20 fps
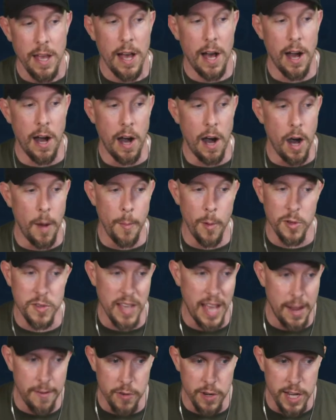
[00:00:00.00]
Uh, almost
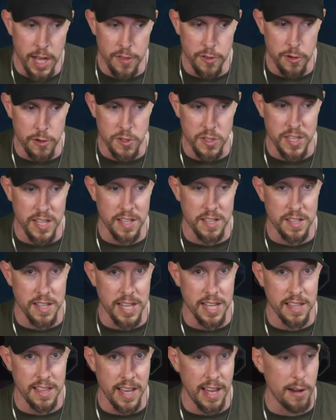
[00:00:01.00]
every other C
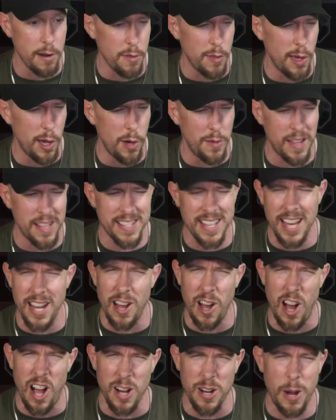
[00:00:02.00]
C there, though. That's kind
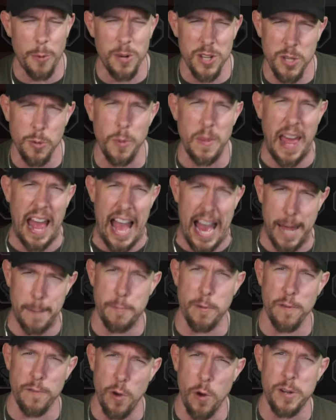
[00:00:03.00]
of awkward. I wish they would add
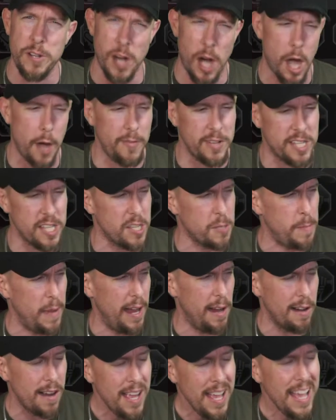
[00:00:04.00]
Provoke to Harvest
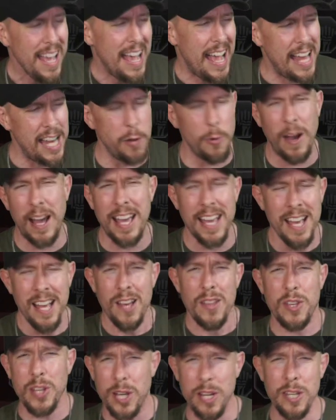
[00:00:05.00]
Despair. Anyway,
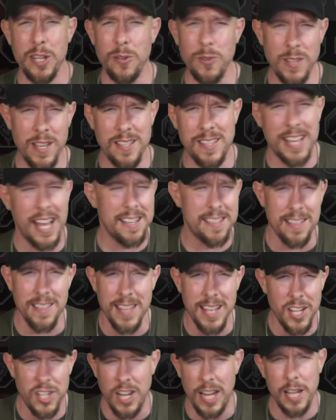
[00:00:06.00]
the good news is he has to
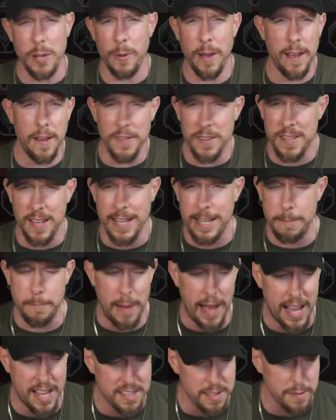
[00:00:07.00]
leech anyway on the second
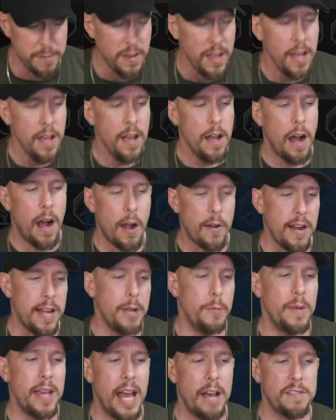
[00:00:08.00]
passive. All
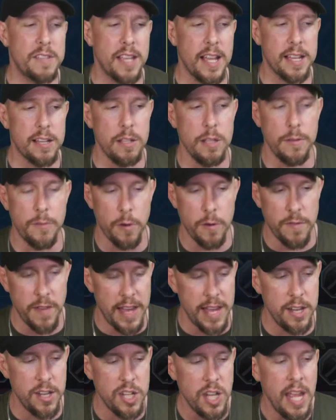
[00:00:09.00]
right, we have Cycle of
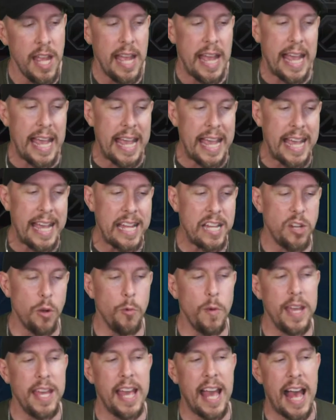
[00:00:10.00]
Revenge, and
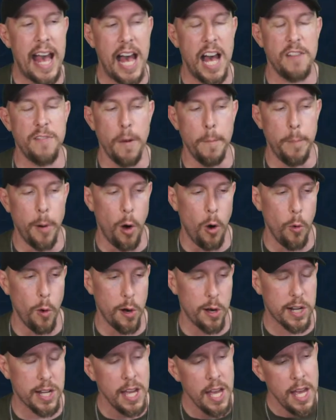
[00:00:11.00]
we have
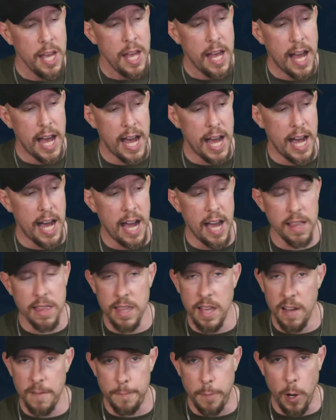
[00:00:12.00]
Bulwark. Uh, I
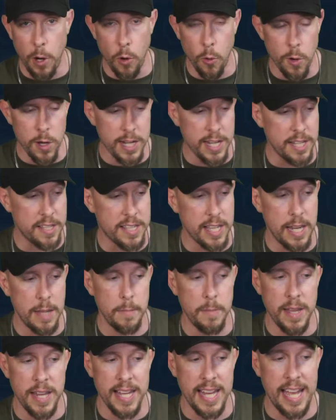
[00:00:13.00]
love Bulwark. It's going to
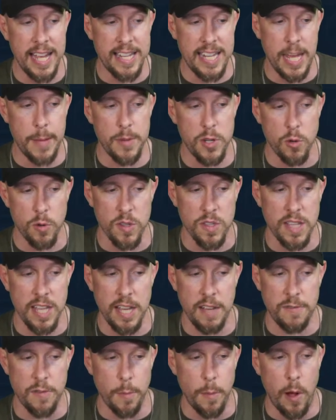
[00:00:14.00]
mitigate damage
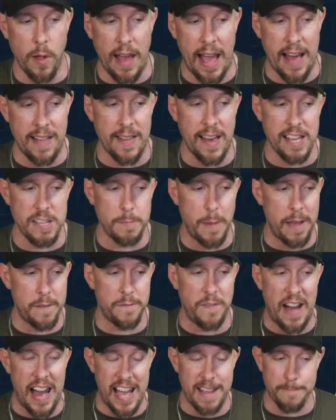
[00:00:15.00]
received from all allies by
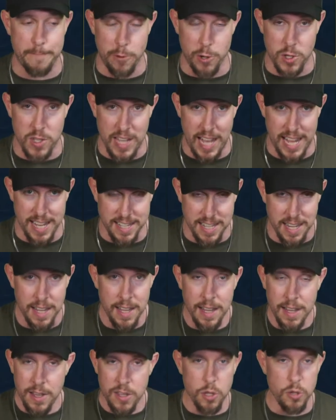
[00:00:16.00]
five percent.
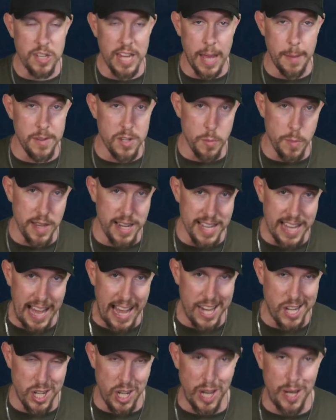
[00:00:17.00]
So damage
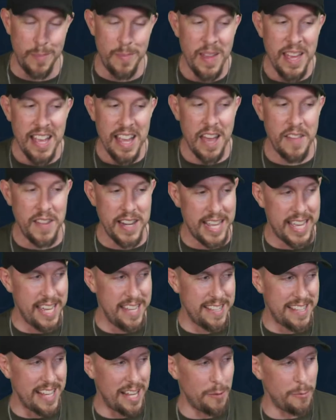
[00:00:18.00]
mitigation, and then
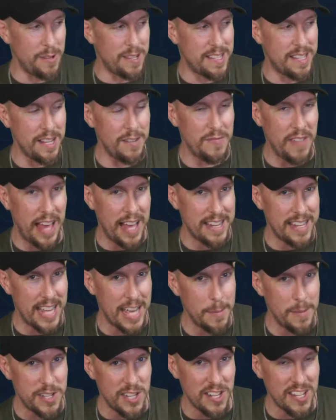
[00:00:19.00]
he's going to receive that
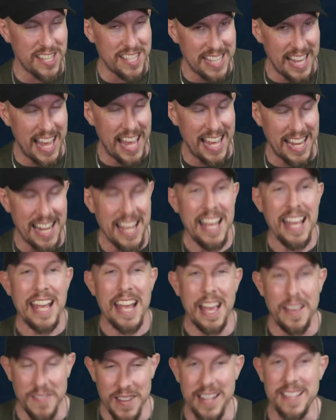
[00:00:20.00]
damage instead,
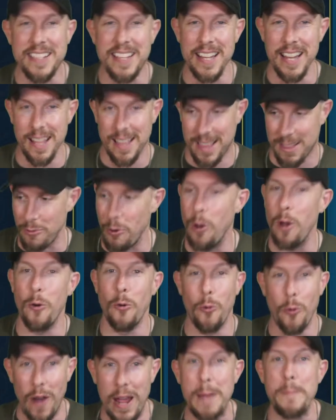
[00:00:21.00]
and then he's going to throw it
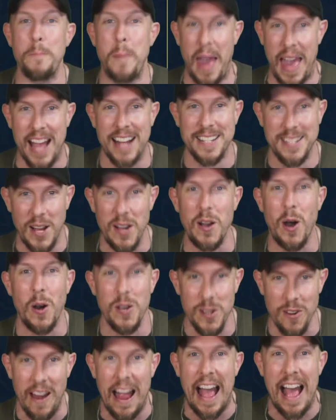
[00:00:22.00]
right back to all
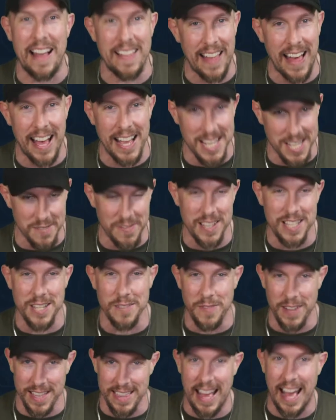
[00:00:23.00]
your allies
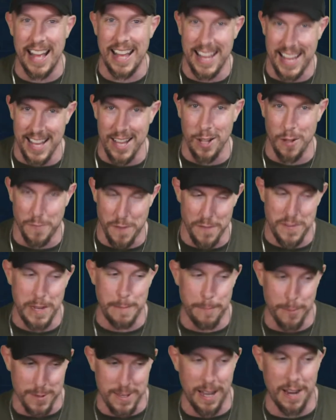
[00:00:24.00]
vis-a-vis that heal, fifty
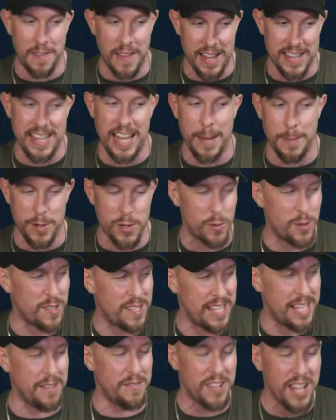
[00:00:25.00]
percent of that damage
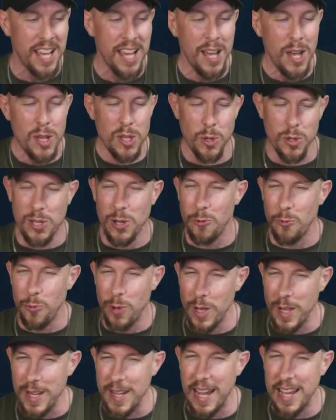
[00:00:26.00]
received. So it's a
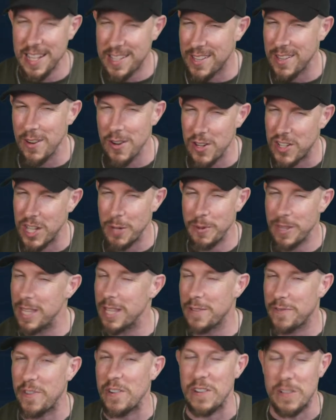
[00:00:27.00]
really nice synergy with
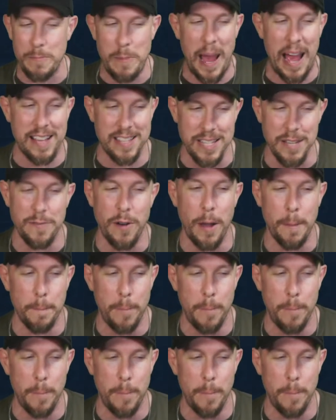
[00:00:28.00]
his first passive on